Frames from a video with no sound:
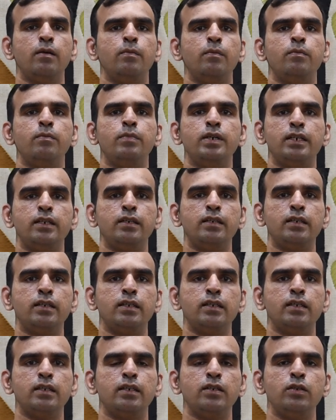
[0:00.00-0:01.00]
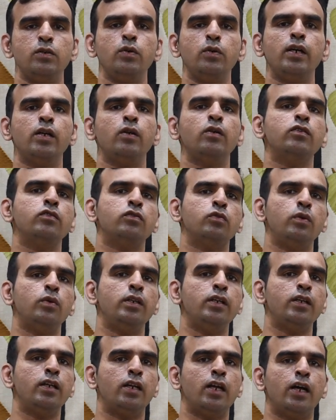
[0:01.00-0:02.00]
but you cannot
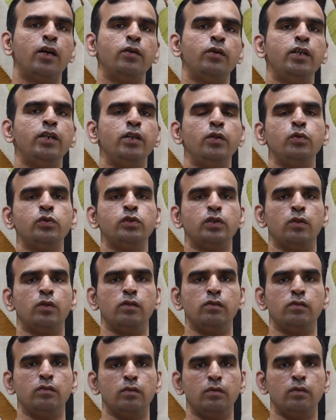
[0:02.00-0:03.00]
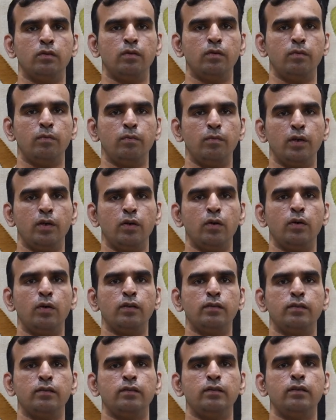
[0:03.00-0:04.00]
solely rely on intuition also,
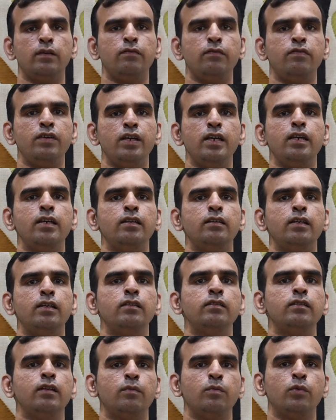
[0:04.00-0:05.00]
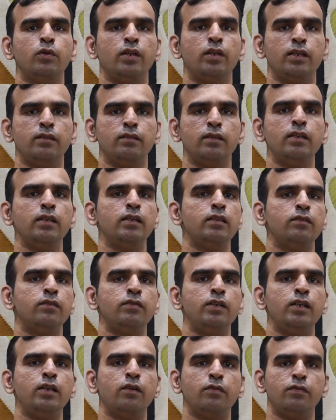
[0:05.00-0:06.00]
because the way things are progressing in the
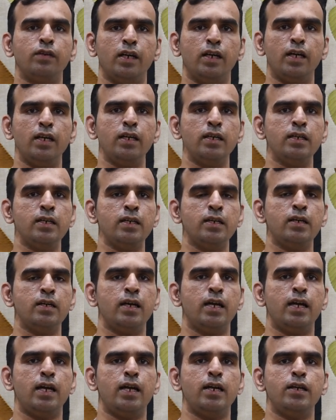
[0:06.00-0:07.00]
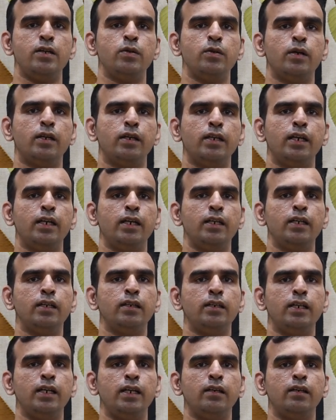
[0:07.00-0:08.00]
field of AI, and you are
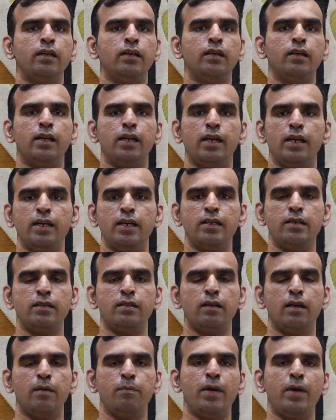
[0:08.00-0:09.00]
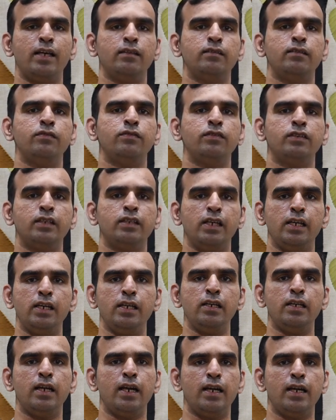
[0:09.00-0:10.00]
getting data at a massive
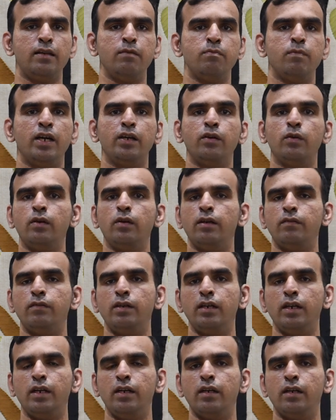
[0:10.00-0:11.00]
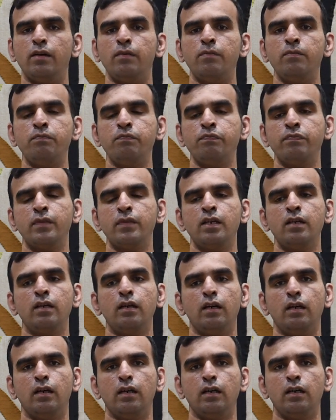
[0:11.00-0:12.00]
scale and micro level data,
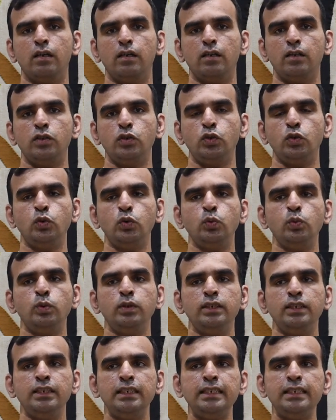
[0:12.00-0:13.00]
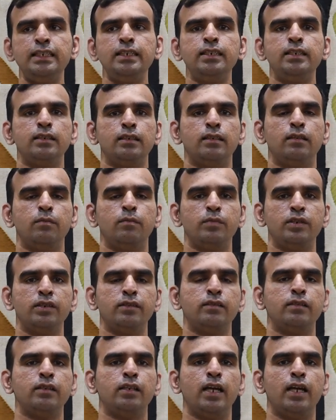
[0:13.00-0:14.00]
you need
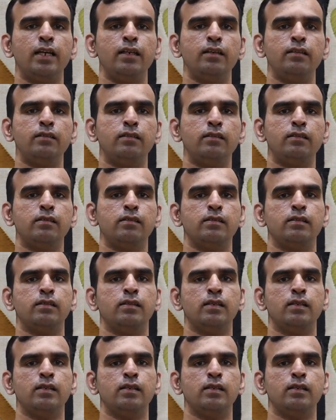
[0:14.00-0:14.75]
personalized